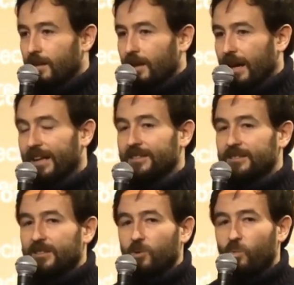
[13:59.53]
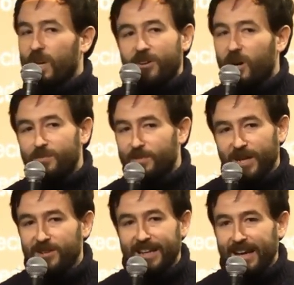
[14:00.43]
And we are not
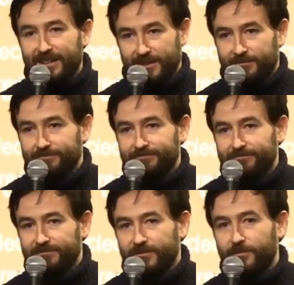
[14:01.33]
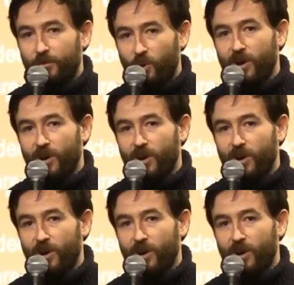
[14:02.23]
prepared in Canada for